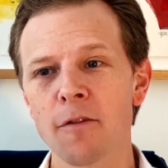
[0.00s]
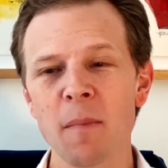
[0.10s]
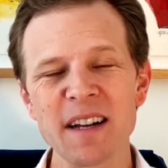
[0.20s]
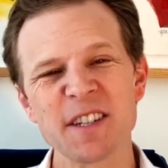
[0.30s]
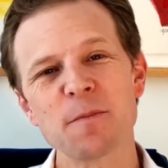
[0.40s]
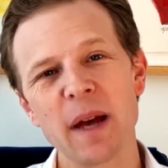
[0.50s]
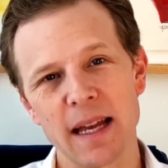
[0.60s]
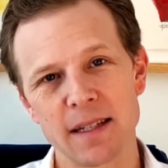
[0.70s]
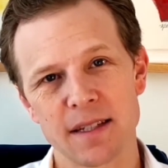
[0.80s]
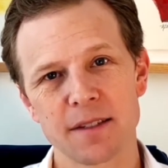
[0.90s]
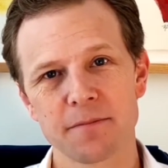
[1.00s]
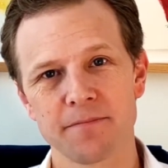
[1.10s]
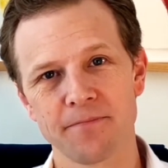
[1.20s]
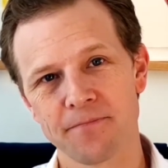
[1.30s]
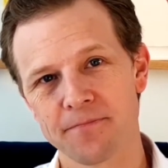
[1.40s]
my space,
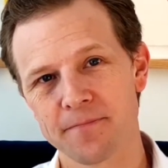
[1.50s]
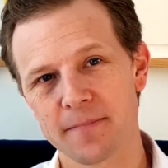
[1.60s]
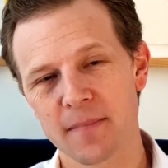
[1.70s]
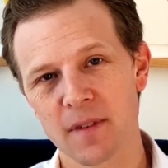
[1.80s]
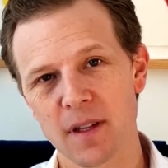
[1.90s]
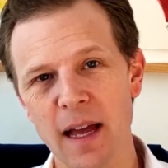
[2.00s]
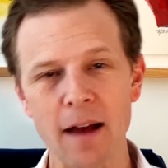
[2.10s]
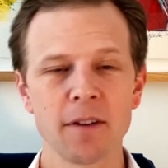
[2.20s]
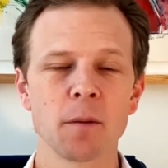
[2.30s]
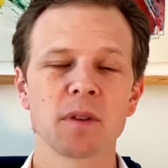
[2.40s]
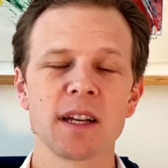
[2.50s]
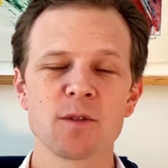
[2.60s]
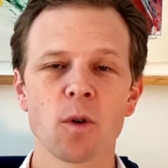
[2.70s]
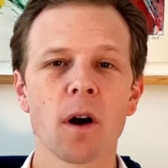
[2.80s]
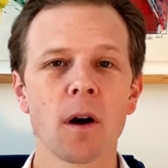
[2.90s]
having a
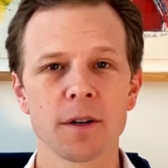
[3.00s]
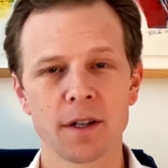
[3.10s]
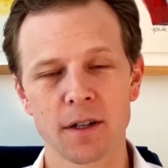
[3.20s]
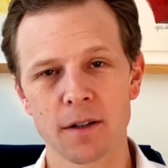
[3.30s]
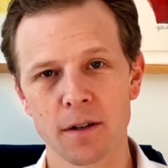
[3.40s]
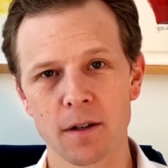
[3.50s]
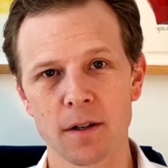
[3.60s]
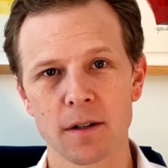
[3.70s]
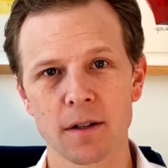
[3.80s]
place where art can occur.